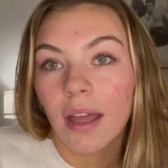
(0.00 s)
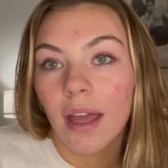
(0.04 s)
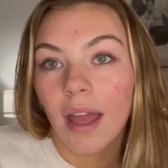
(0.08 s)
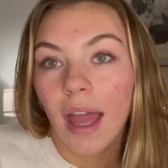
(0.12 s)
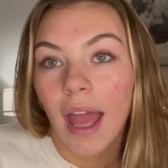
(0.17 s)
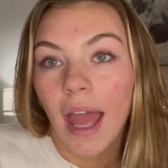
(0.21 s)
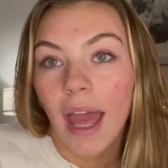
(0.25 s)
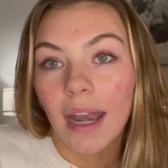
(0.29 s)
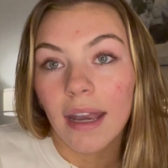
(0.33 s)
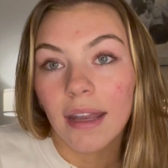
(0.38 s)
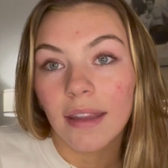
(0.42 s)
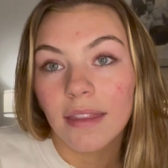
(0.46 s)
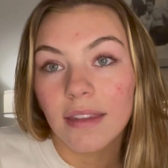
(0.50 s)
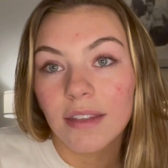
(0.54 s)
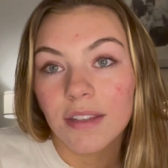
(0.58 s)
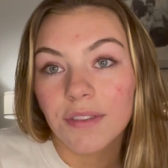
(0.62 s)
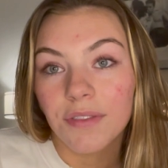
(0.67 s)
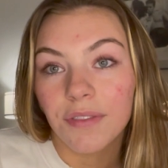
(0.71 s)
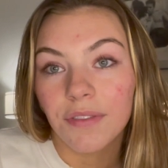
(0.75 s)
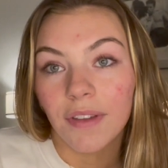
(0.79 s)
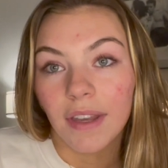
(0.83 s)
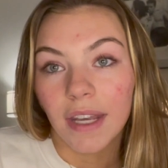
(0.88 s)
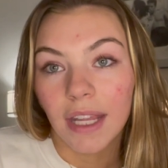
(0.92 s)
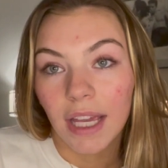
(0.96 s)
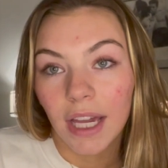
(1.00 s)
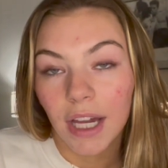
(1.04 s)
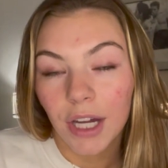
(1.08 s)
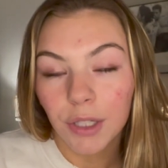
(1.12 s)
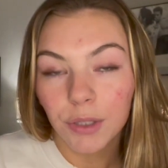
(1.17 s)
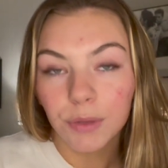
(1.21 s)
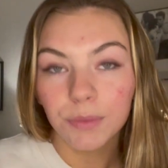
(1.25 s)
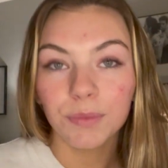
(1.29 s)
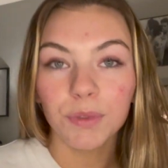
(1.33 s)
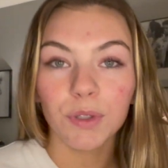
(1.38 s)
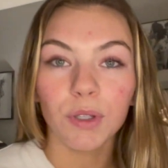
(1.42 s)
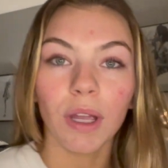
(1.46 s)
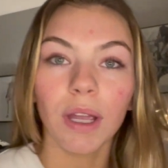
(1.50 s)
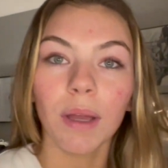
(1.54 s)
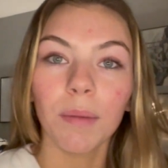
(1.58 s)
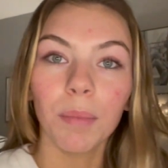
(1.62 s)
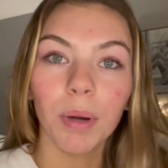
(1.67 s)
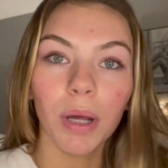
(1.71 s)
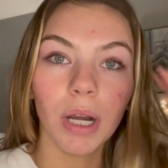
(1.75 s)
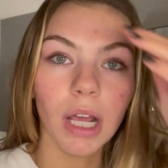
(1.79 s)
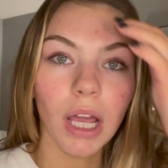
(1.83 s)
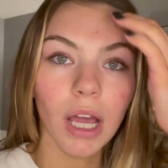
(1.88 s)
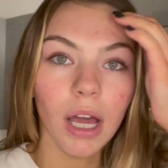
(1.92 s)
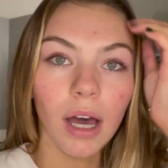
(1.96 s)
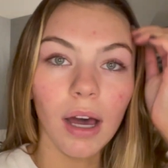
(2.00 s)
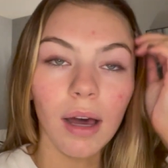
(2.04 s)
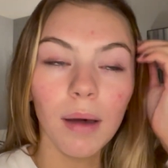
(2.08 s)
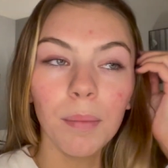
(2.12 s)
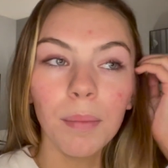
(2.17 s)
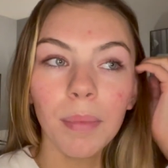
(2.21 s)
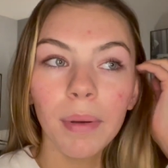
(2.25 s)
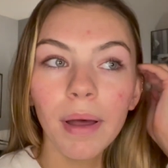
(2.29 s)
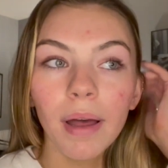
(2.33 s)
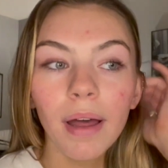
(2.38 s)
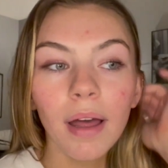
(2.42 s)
edit this video so I can put it up.